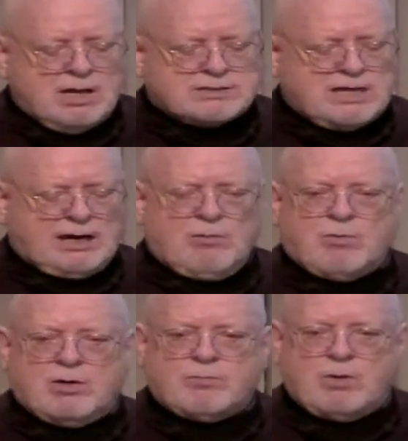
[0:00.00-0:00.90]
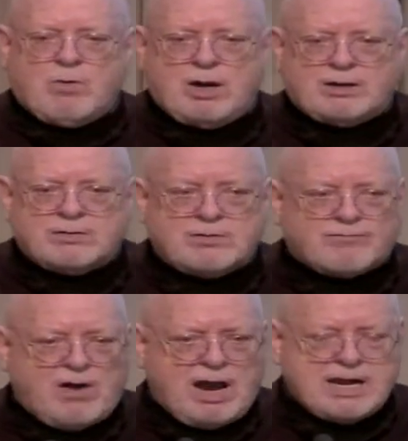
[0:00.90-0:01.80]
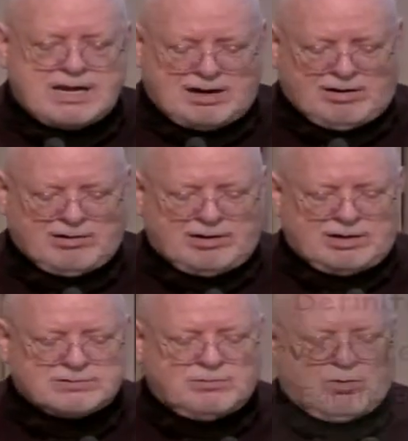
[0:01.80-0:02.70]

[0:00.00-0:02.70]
A second word we want to define here is